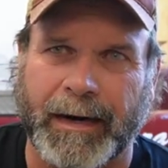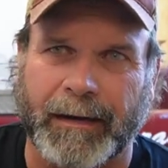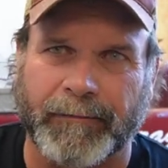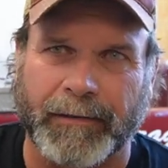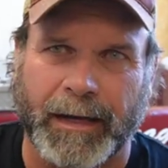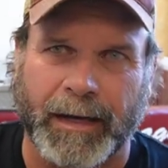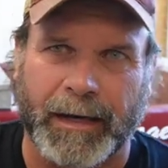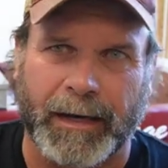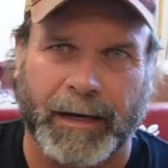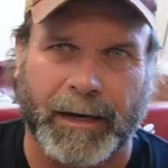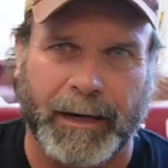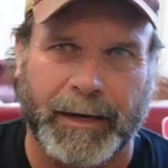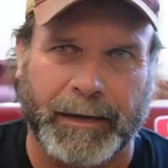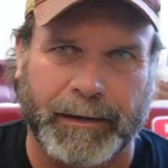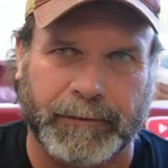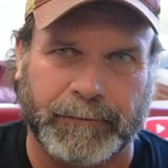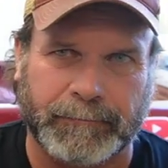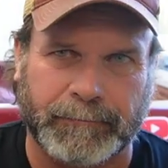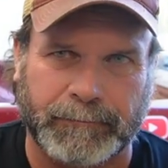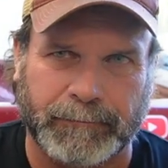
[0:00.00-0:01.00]
I've got it
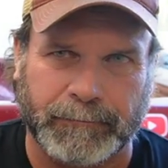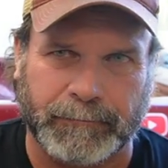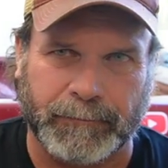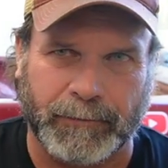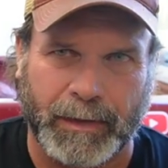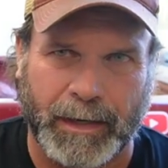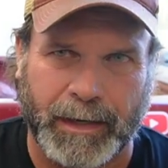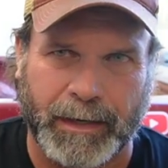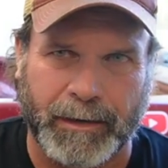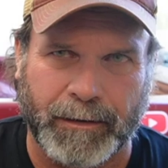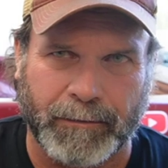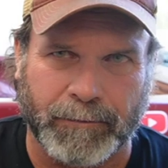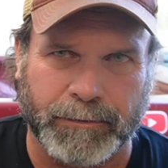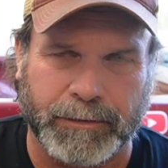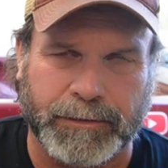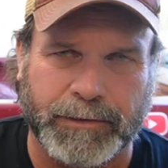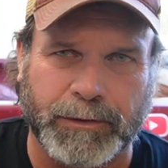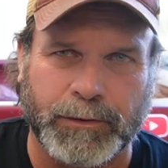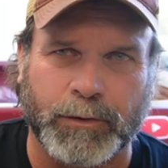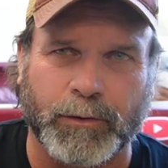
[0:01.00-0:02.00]
laying right here on
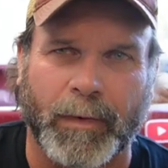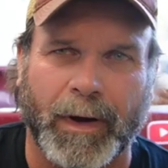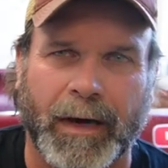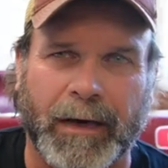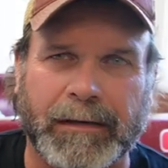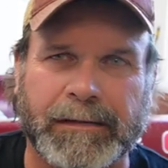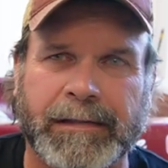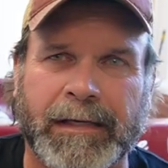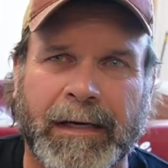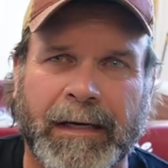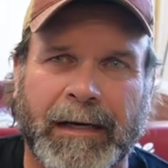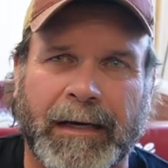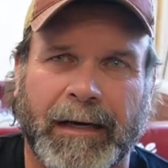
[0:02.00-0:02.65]
the toolbox.